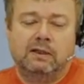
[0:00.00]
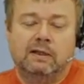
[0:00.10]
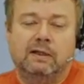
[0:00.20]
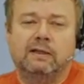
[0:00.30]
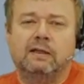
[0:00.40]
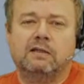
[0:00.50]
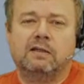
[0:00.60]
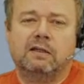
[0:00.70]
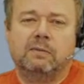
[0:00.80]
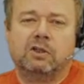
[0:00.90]
and any
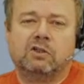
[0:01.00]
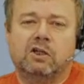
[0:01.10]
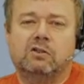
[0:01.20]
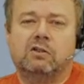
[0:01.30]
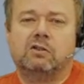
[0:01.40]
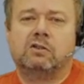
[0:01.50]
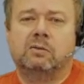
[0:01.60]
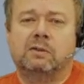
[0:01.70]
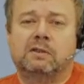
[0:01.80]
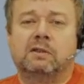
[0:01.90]
dynamic changes
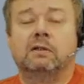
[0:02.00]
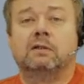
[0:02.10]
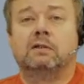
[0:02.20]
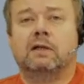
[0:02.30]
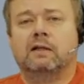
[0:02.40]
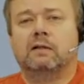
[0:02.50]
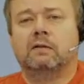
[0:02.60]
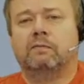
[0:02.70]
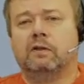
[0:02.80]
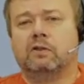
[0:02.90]
to it to
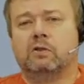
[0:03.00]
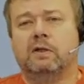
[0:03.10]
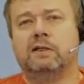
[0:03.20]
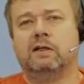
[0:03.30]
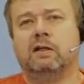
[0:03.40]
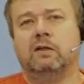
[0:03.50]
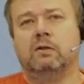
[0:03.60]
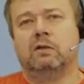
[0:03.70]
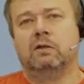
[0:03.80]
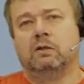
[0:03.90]
handle fluctuating
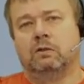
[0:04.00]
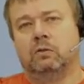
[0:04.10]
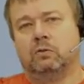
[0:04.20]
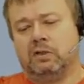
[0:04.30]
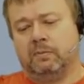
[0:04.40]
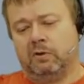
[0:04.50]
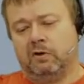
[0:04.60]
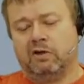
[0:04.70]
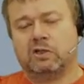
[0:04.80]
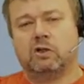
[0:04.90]
load or
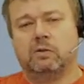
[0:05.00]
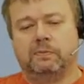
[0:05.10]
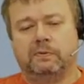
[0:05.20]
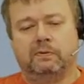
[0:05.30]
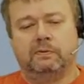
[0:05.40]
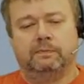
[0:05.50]
temporary jobs.